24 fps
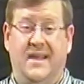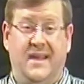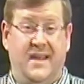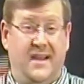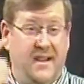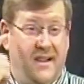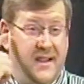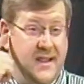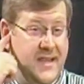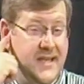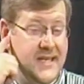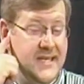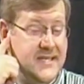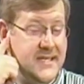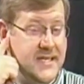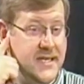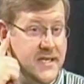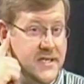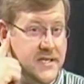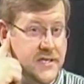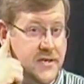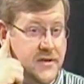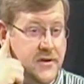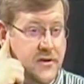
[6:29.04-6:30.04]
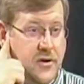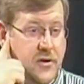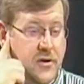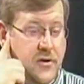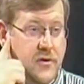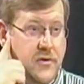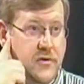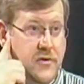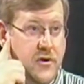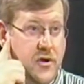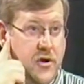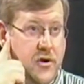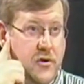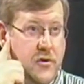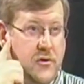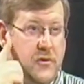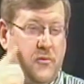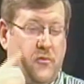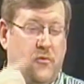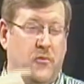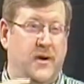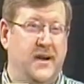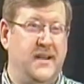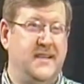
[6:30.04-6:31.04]
Again, listening to your
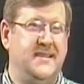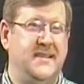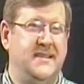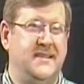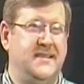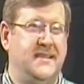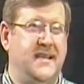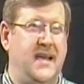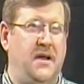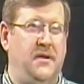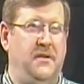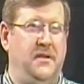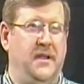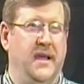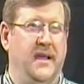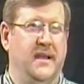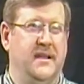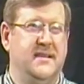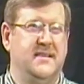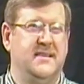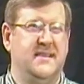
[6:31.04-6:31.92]
note, what does it sound like?